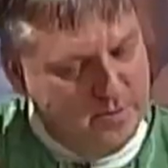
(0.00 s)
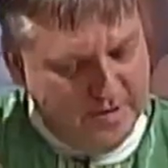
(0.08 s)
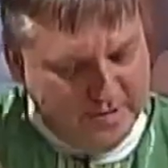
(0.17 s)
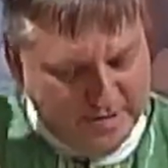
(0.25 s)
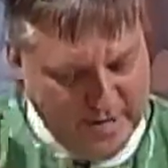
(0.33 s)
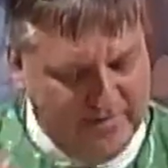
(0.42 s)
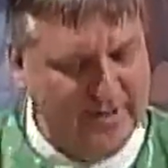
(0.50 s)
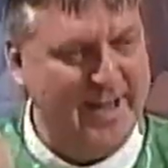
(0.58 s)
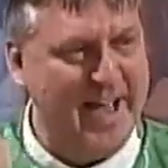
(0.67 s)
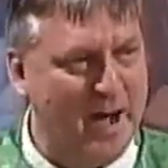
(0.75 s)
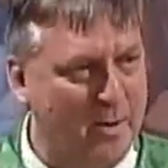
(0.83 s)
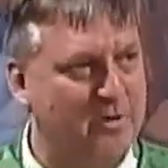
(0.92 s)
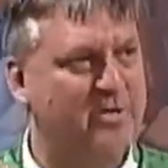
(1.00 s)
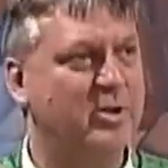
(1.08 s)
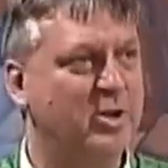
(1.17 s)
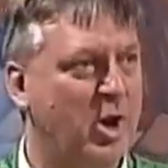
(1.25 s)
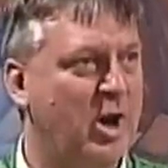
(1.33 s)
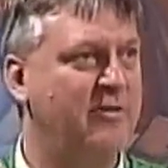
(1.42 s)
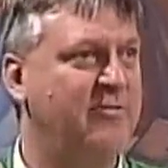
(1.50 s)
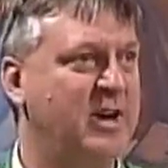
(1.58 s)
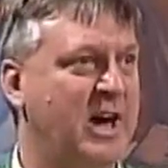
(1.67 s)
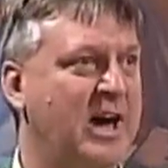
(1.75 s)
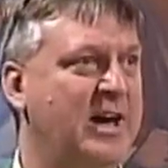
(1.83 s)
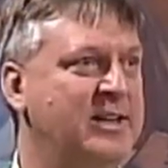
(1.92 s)
living out the law of
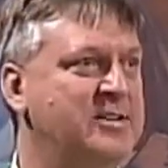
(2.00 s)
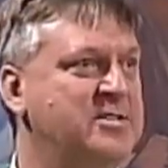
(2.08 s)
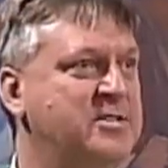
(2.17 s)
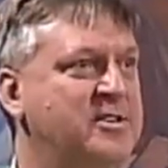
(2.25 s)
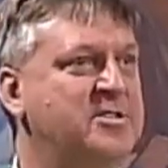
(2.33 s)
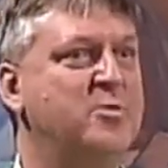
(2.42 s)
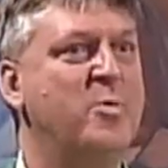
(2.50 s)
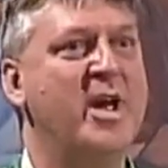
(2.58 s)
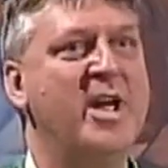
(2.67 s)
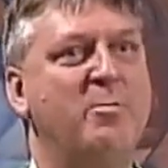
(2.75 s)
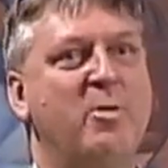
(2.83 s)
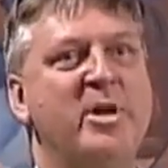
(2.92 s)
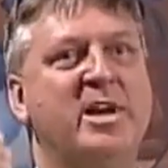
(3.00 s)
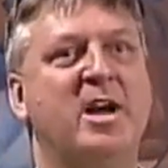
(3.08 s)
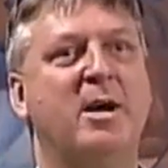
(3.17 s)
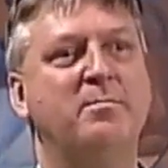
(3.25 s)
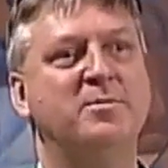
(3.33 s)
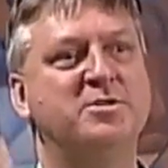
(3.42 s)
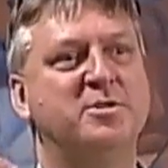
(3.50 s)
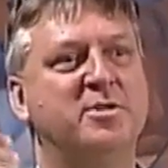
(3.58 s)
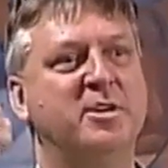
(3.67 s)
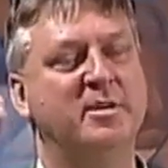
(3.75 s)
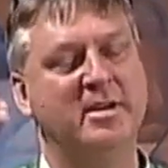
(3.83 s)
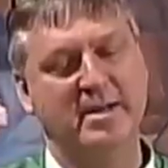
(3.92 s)
God in such a way where we come
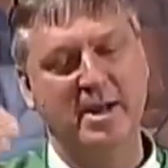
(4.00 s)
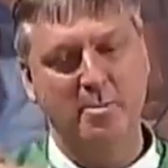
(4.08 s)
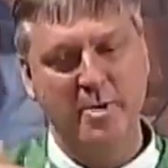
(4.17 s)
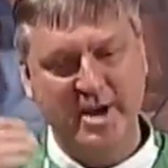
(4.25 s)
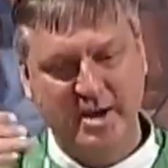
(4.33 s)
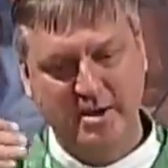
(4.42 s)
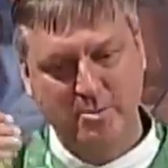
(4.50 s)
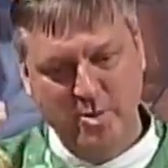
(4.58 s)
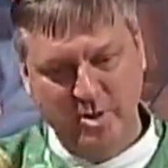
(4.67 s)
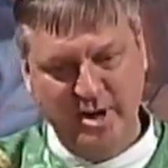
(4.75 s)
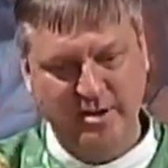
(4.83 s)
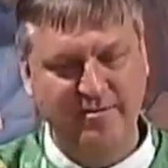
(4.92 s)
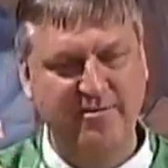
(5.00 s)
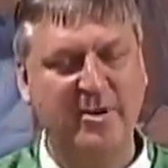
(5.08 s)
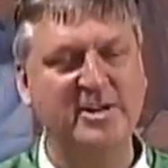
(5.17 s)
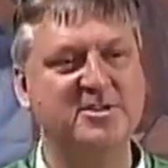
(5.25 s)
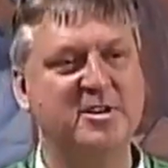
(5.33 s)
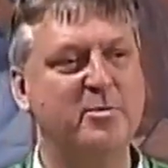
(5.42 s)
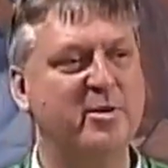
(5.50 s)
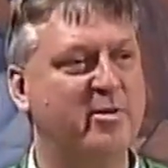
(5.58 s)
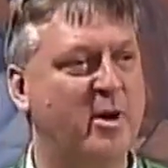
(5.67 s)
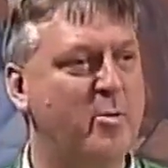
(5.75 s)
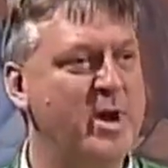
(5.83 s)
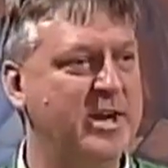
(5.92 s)
to we're confronted with
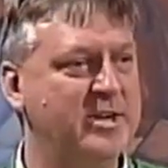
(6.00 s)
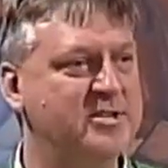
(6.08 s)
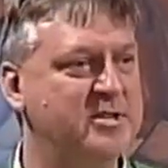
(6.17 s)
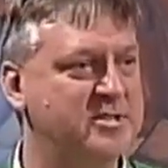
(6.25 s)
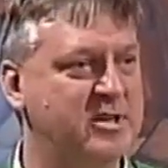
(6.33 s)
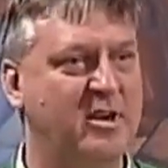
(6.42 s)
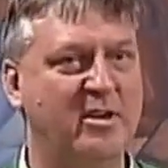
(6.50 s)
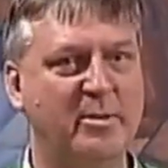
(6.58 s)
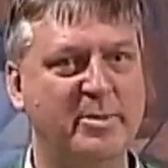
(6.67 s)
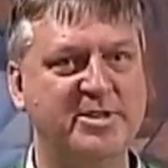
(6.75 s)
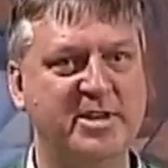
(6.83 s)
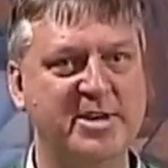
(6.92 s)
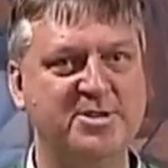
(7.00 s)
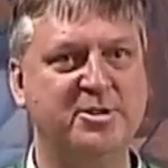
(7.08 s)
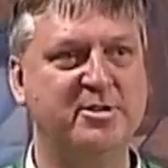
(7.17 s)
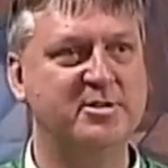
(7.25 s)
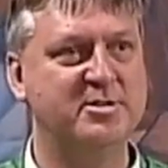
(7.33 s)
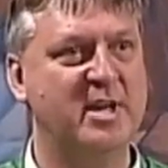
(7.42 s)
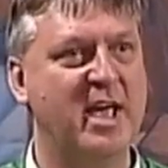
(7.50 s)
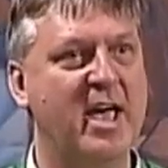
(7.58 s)
our weaknesses and our limitations,